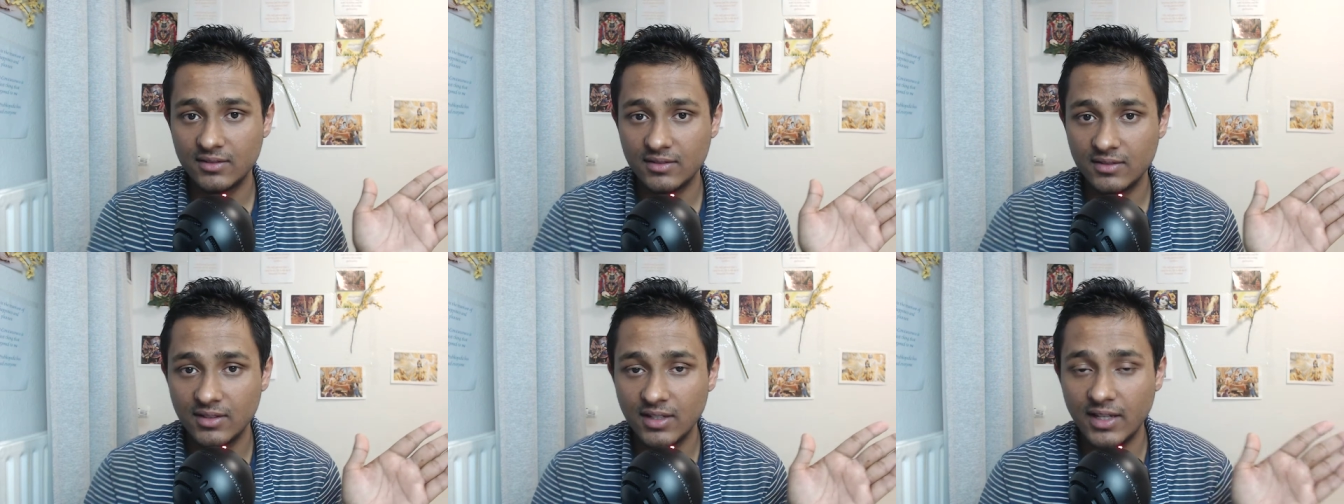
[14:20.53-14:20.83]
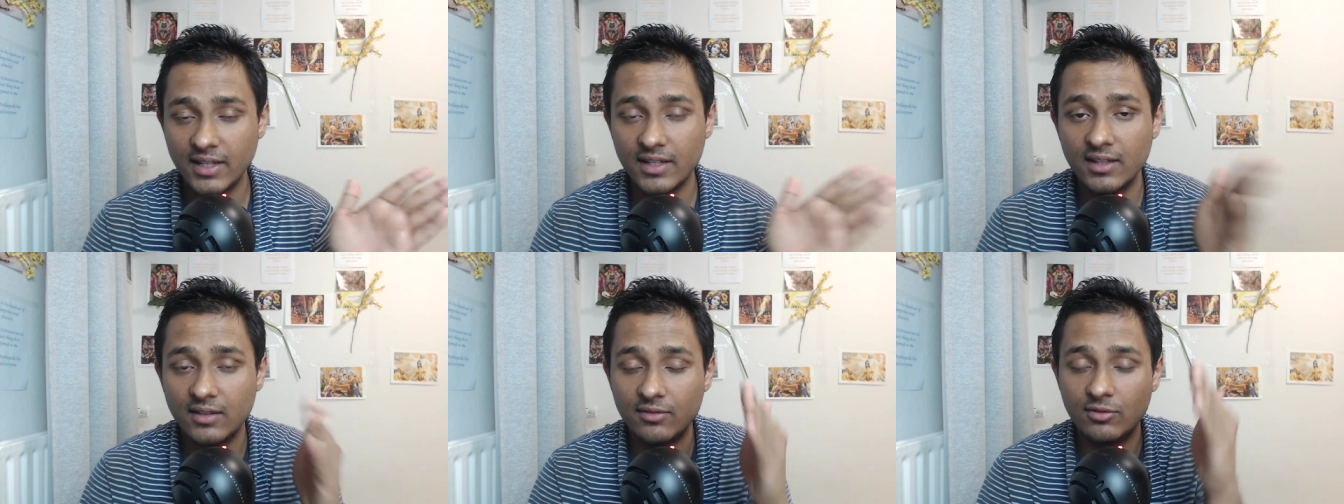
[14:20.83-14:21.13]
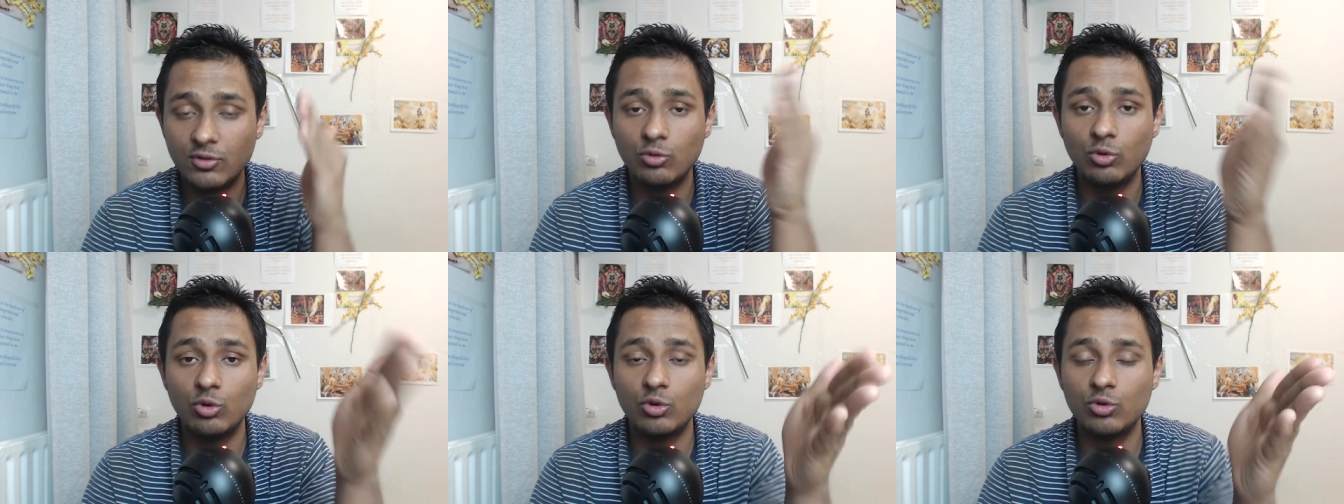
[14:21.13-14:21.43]
Like if you
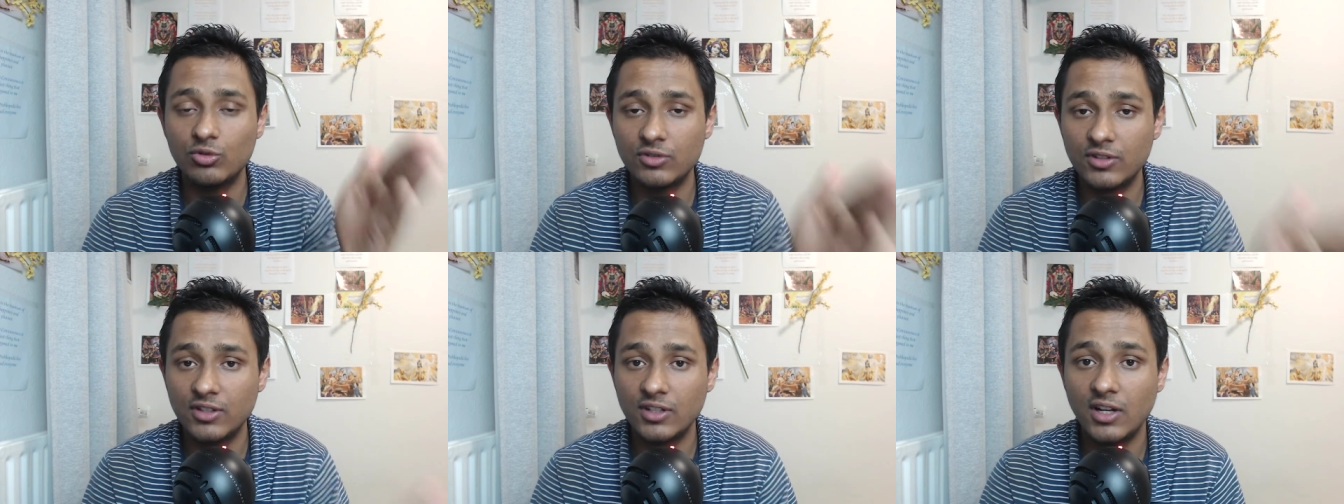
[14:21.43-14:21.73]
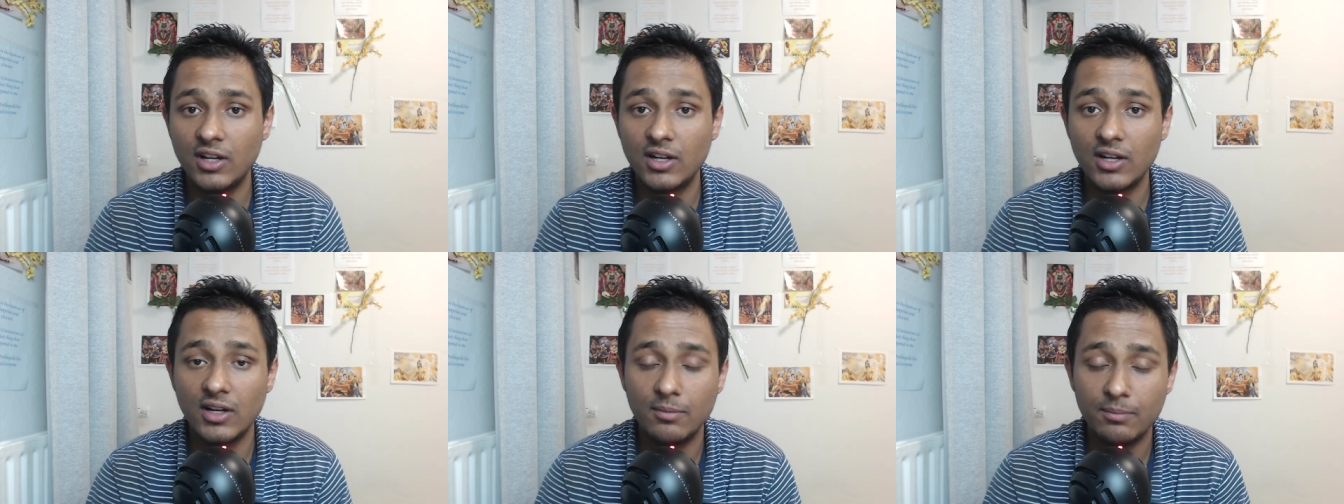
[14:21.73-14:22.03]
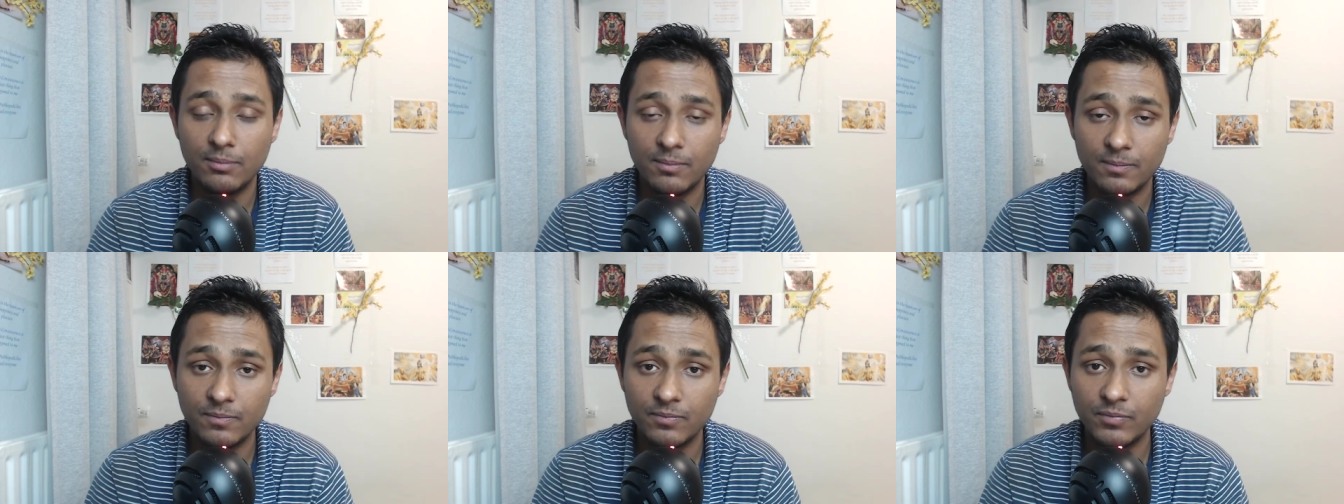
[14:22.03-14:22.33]
go to Srirangam,
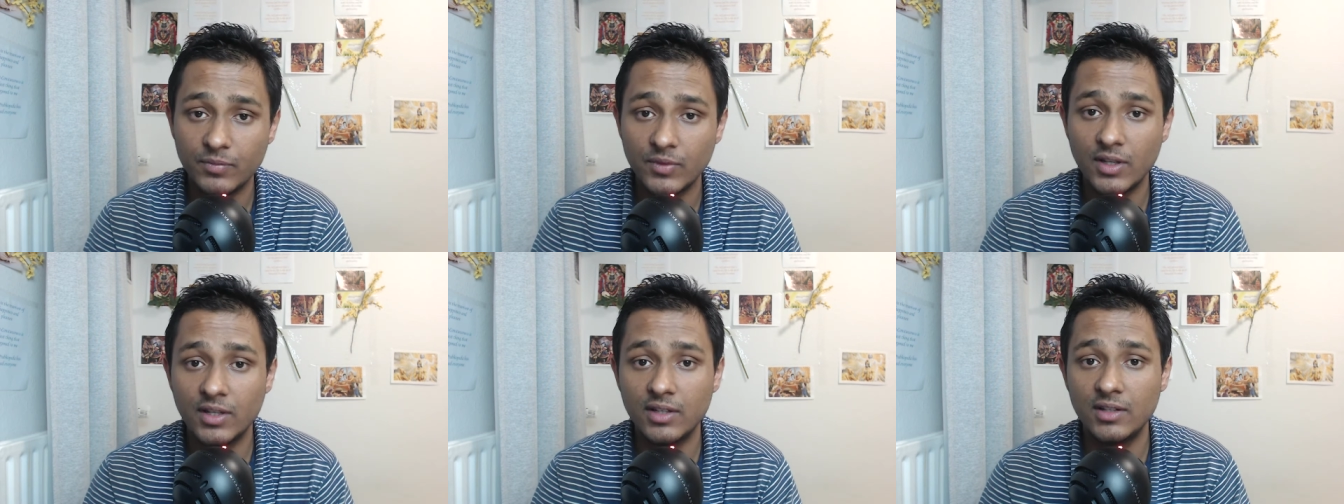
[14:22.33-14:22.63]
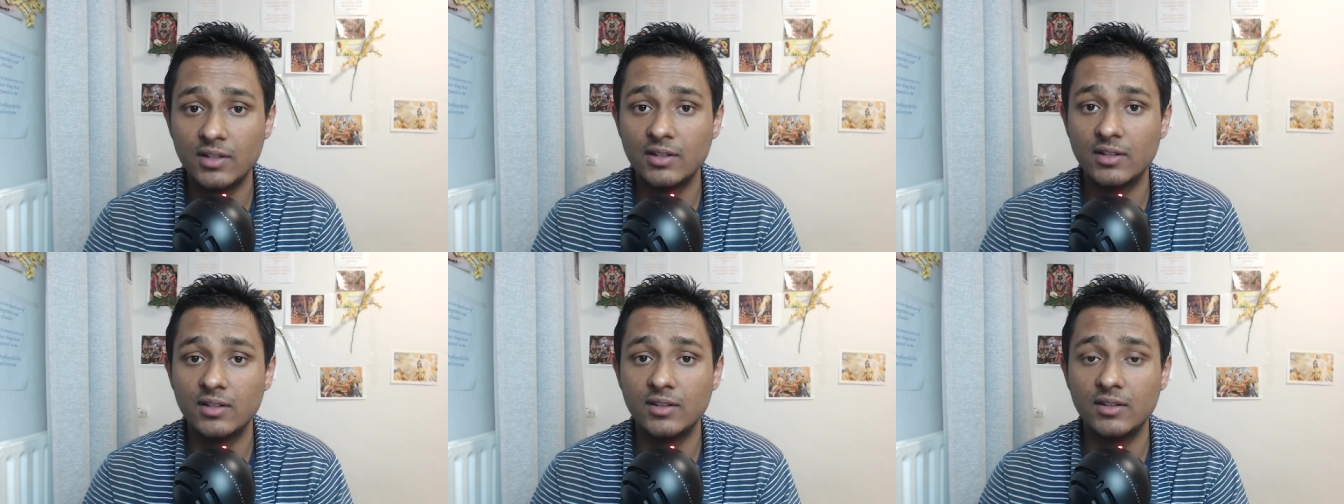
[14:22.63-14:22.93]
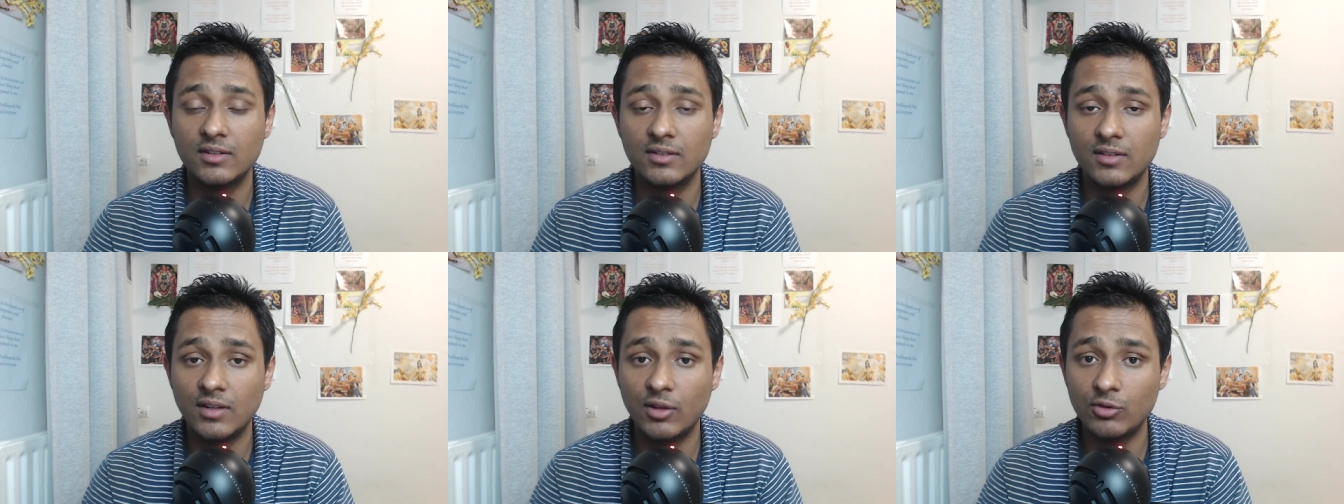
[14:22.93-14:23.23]
in uh,
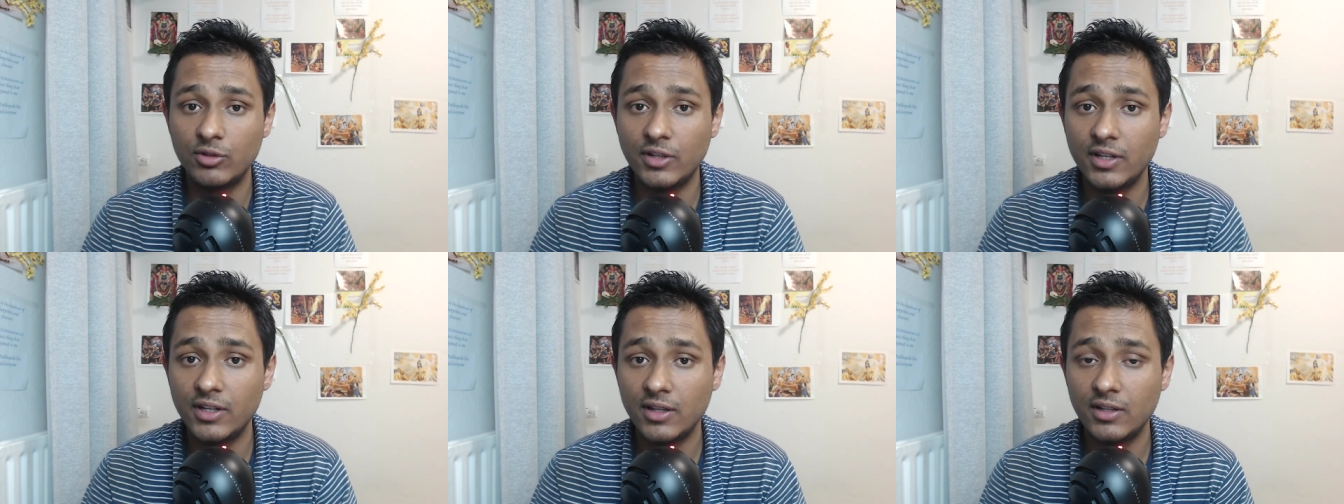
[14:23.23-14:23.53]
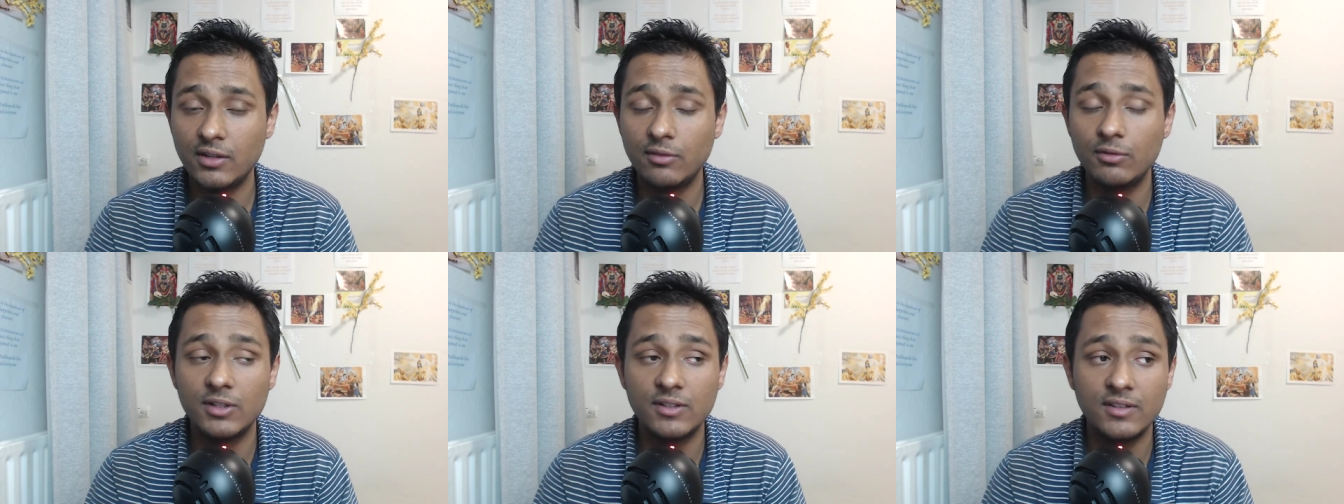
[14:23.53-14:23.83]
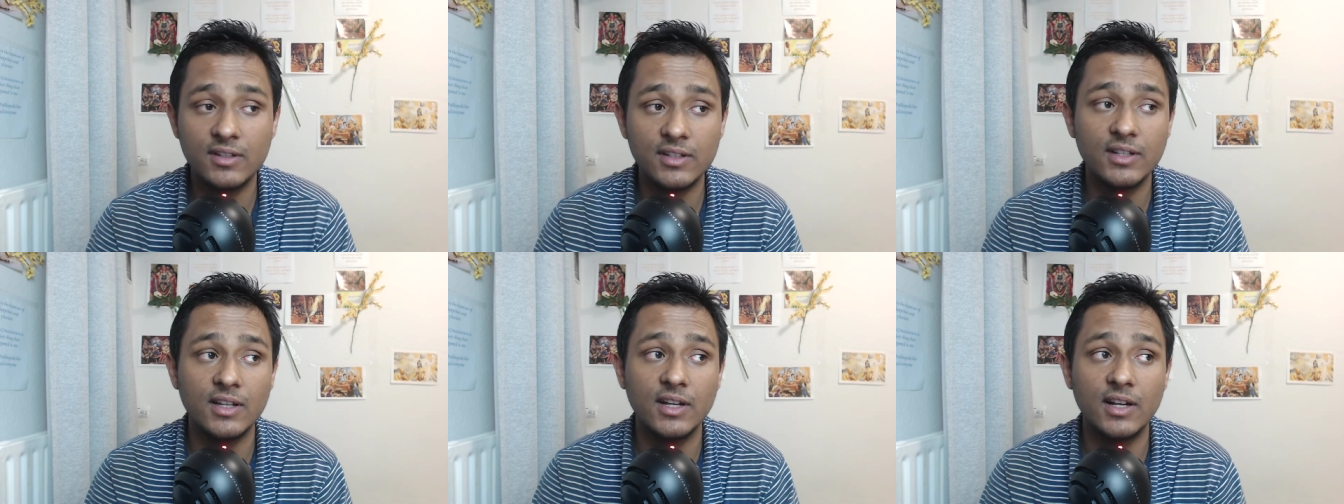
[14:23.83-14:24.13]
South India, you will see
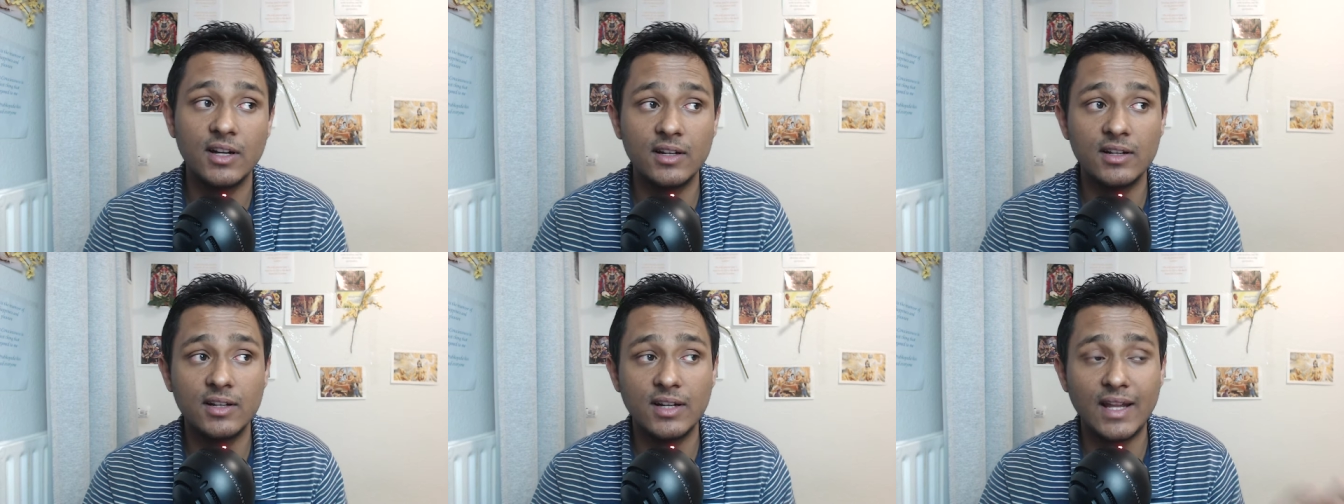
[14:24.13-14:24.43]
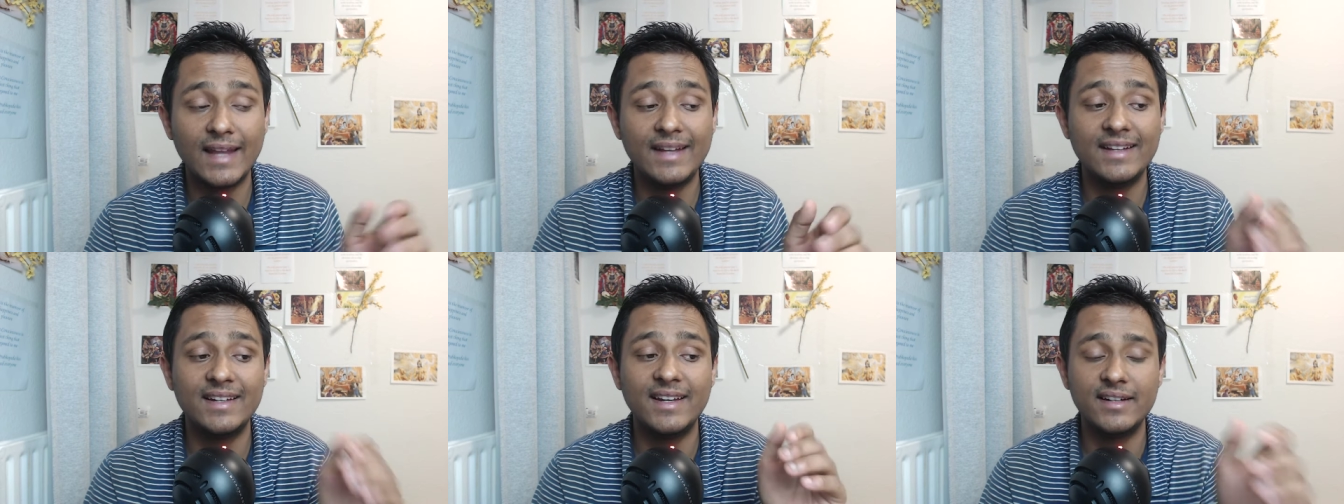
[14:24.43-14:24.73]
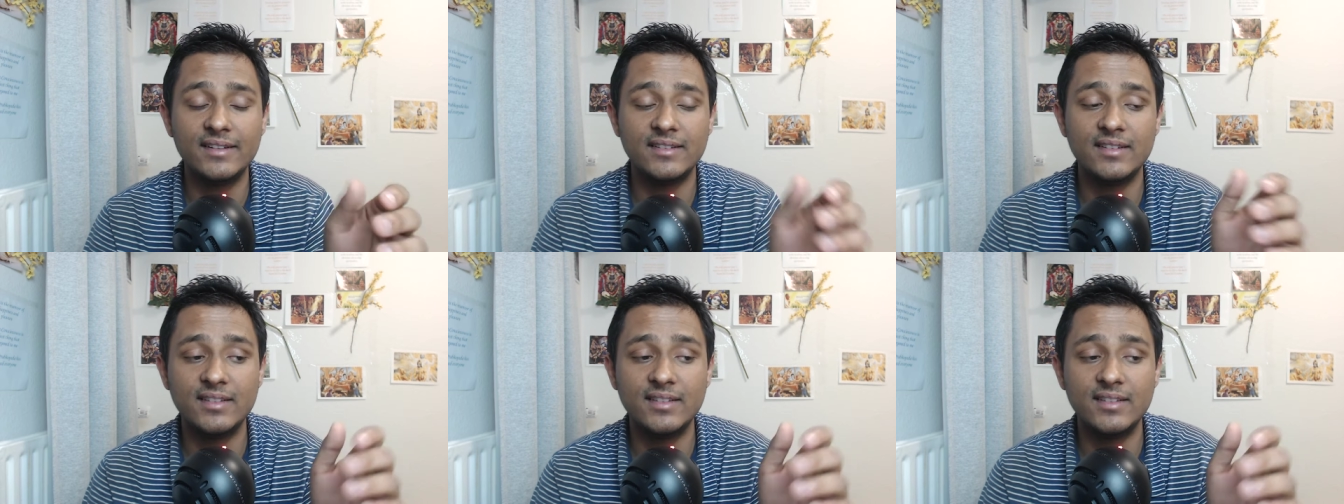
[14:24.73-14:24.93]
there are nine gates.